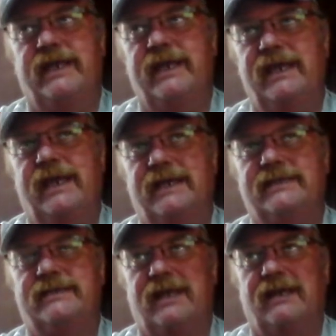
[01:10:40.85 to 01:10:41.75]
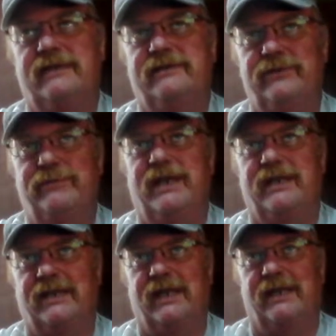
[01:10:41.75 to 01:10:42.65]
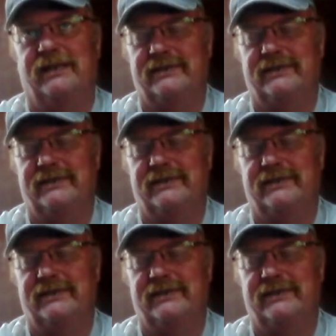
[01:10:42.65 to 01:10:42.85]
He has said too many things